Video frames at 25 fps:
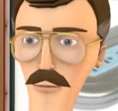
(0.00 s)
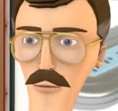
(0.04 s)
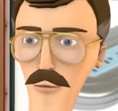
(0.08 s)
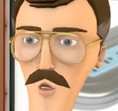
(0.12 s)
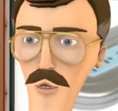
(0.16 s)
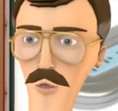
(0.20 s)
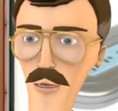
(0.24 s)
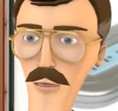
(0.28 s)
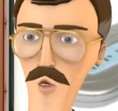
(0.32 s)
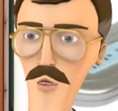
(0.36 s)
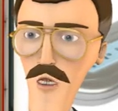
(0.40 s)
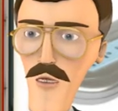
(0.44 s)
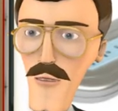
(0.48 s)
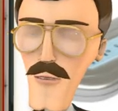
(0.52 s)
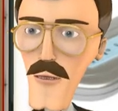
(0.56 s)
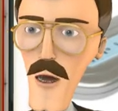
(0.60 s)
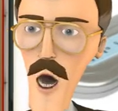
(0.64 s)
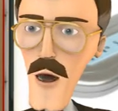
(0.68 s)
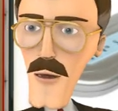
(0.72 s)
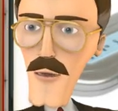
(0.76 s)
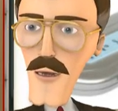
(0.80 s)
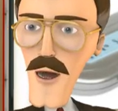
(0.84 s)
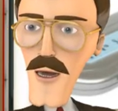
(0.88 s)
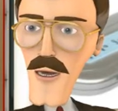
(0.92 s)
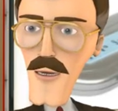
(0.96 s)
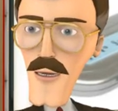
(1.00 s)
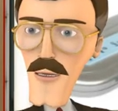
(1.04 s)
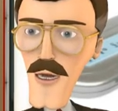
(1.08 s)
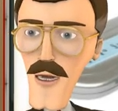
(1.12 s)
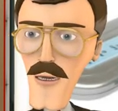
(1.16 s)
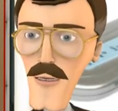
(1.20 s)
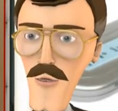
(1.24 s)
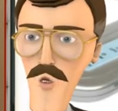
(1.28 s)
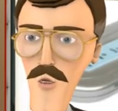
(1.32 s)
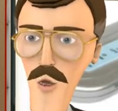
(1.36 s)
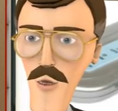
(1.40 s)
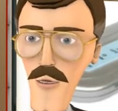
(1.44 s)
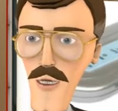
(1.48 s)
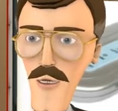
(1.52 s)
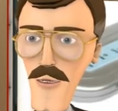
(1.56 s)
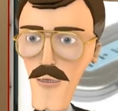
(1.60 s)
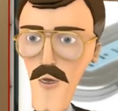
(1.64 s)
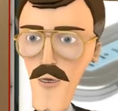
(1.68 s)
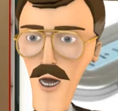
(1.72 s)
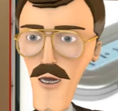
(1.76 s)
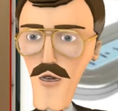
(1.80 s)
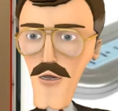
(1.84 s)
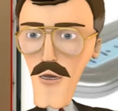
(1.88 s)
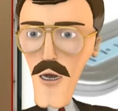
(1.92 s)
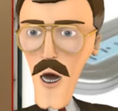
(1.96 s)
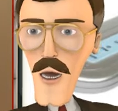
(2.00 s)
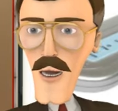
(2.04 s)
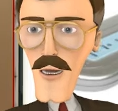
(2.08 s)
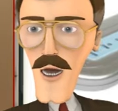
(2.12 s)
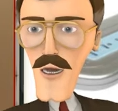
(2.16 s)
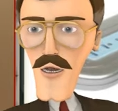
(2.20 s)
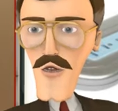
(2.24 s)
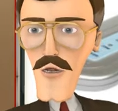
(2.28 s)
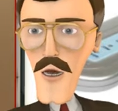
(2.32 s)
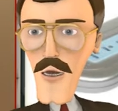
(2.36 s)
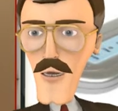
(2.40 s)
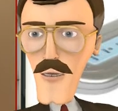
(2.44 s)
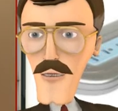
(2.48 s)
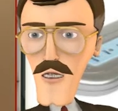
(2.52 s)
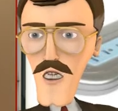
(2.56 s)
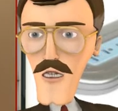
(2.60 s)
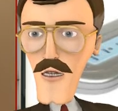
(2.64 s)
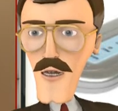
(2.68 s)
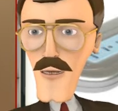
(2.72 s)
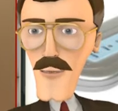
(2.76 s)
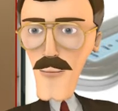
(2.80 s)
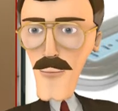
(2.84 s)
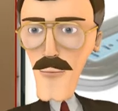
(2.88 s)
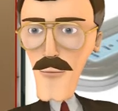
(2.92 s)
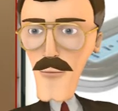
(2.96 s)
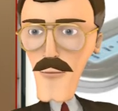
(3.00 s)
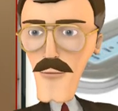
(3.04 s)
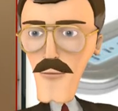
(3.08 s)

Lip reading: We use mobile network with a Vodafone SIM.